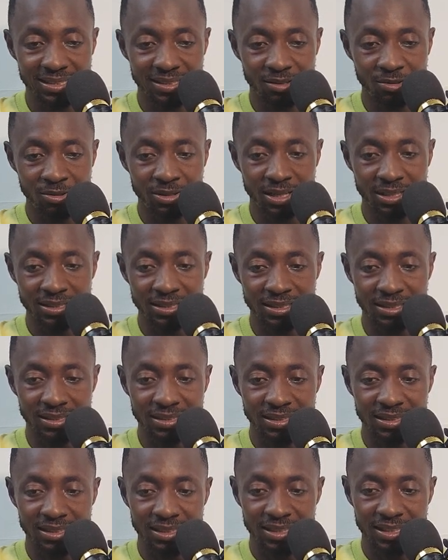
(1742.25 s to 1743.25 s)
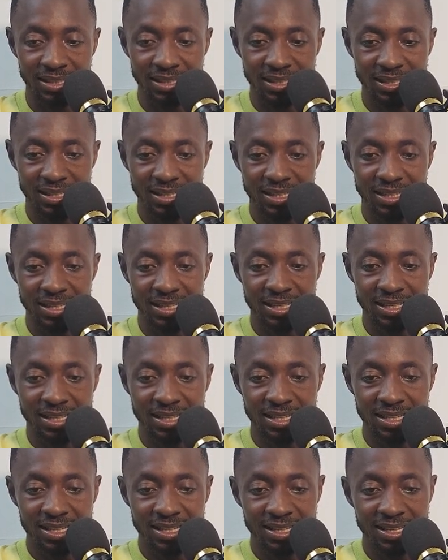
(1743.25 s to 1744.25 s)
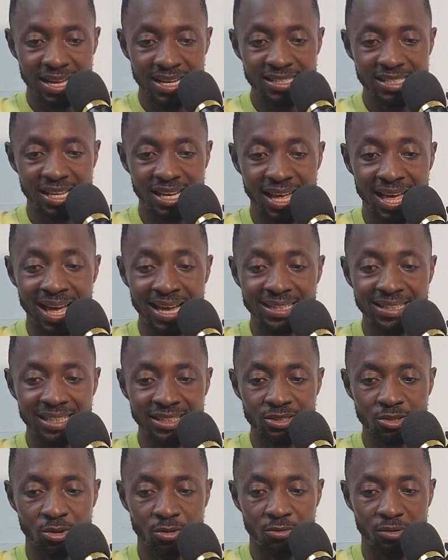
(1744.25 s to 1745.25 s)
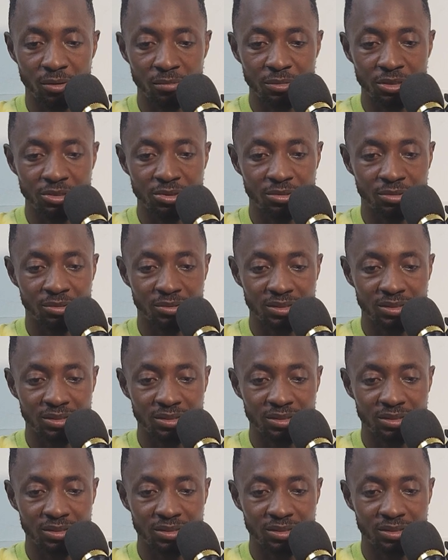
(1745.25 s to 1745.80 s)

Look at it. That's the added confirmation.